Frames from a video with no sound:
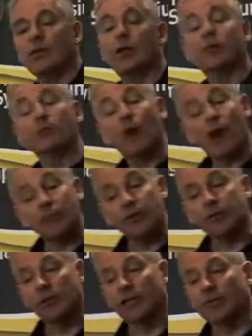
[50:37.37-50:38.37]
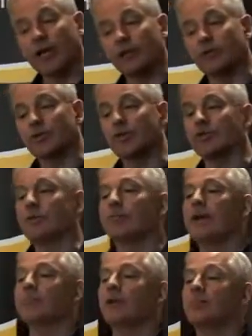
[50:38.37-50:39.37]
Gold might return to the monetary
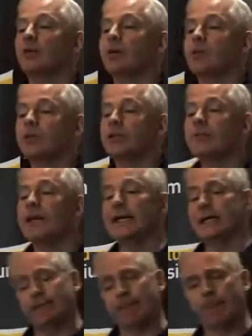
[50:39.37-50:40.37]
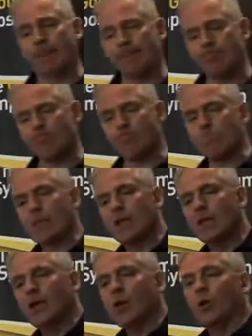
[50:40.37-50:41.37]
system backed by popular demand.
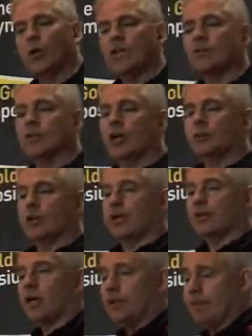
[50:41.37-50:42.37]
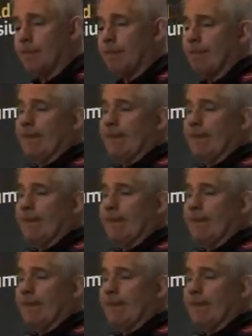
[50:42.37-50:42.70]
Where's the gold price going?